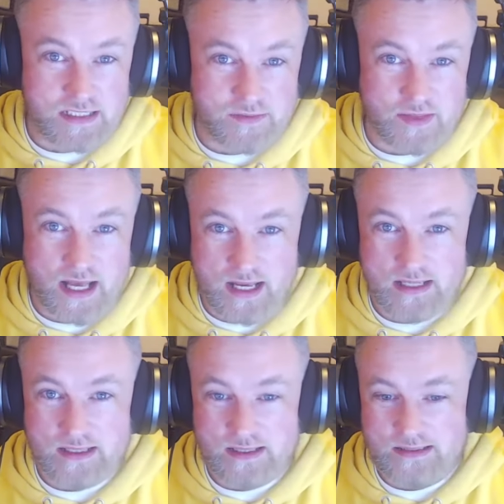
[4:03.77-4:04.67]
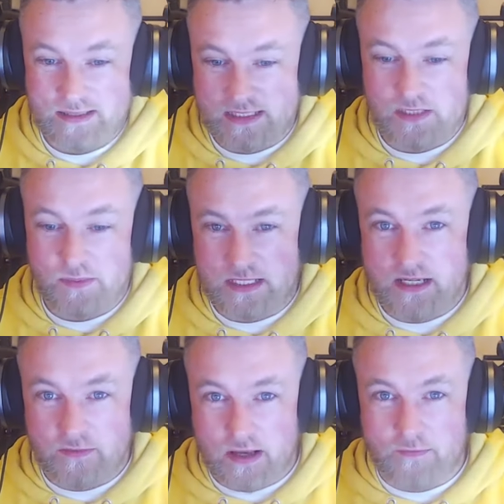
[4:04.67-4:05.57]
of that, 60% of
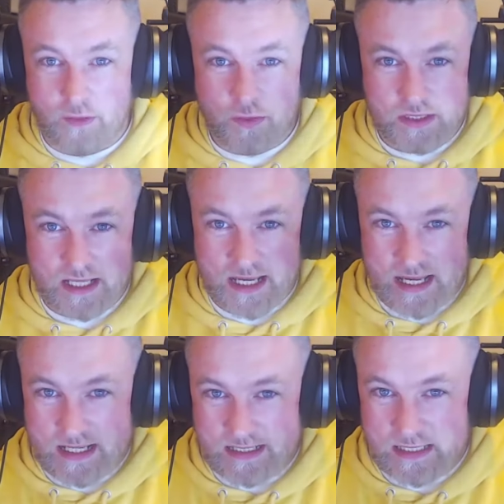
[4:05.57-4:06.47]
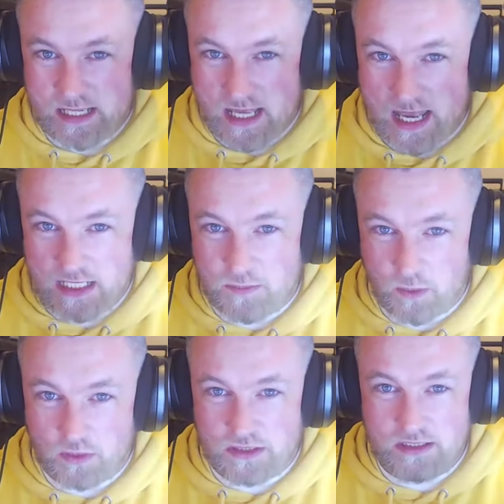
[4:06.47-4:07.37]
our fruit is
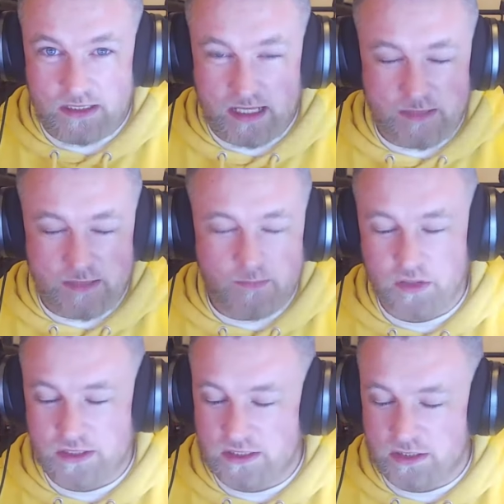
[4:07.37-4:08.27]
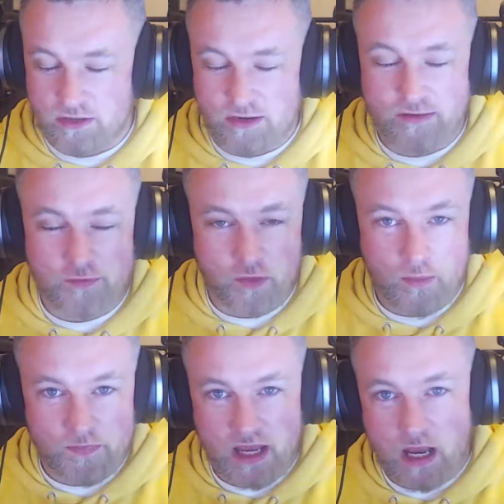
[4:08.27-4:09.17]
imported
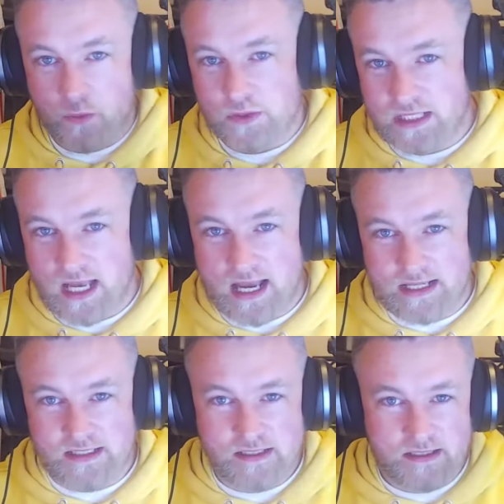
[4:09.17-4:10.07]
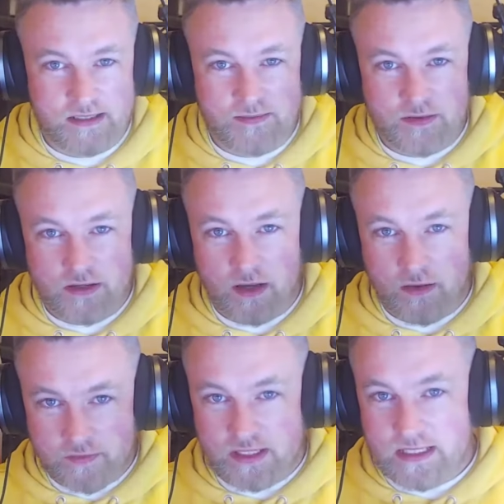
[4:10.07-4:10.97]
from outside
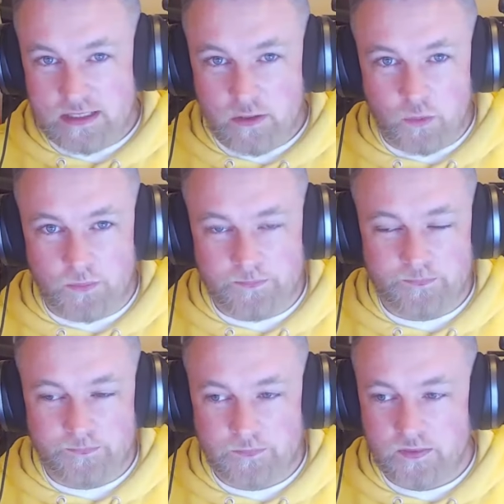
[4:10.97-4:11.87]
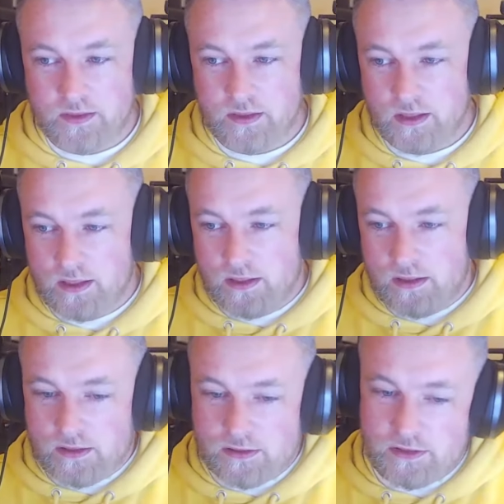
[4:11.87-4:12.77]
of the EU.
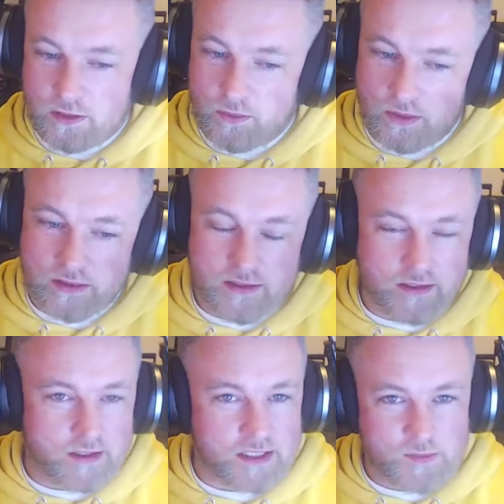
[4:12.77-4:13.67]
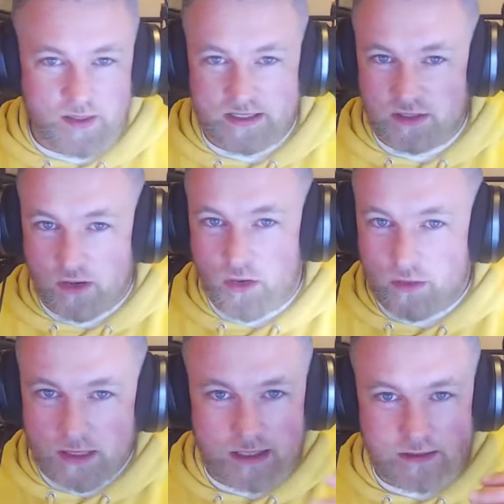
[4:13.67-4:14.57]
So you can expect all
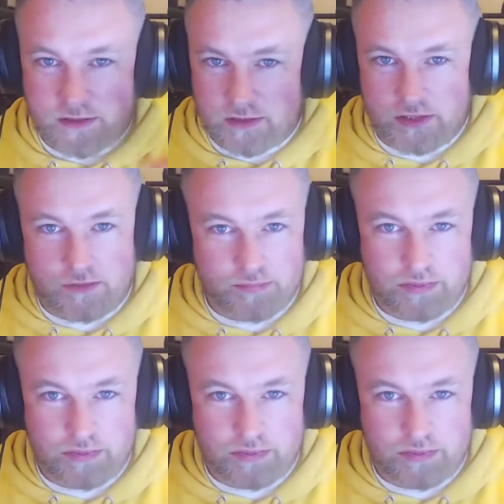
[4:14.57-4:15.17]
that to just,